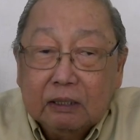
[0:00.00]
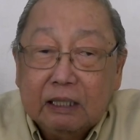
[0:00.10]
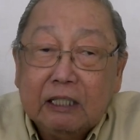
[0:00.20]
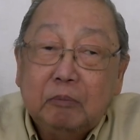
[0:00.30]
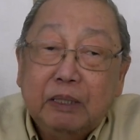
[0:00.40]

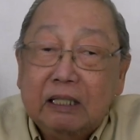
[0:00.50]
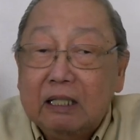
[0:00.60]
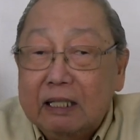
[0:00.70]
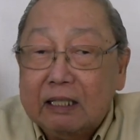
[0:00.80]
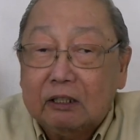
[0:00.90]
There had been
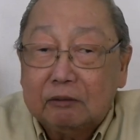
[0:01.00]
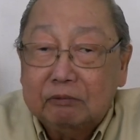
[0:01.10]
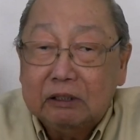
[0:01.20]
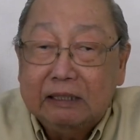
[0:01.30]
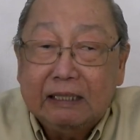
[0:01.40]
a leak
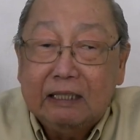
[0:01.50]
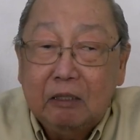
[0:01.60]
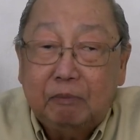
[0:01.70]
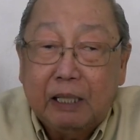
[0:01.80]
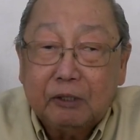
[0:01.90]
of the
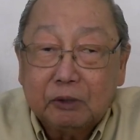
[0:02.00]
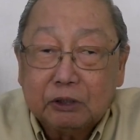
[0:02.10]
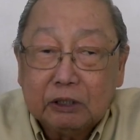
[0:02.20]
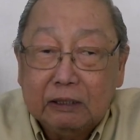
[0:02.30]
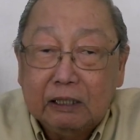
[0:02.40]
deadly
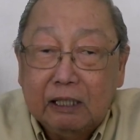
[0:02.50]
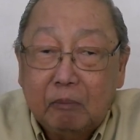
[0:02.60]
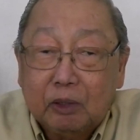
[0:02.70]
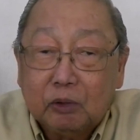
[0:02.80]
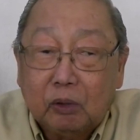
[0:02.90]
virus and the
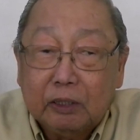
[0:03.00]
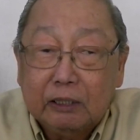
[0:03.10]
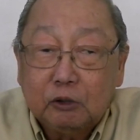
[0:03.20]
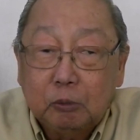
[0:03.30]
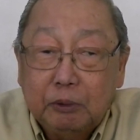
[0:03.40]
laboratory
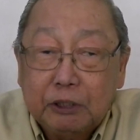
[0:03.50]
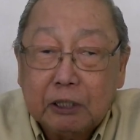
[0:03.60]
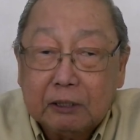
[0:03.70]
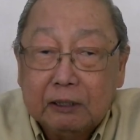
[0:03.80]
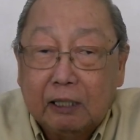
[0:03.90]
had to be
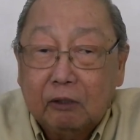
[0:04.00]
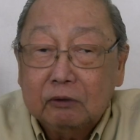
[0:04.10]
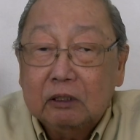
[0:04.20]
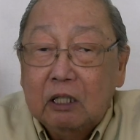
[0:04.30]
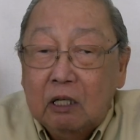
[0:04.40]
shut down.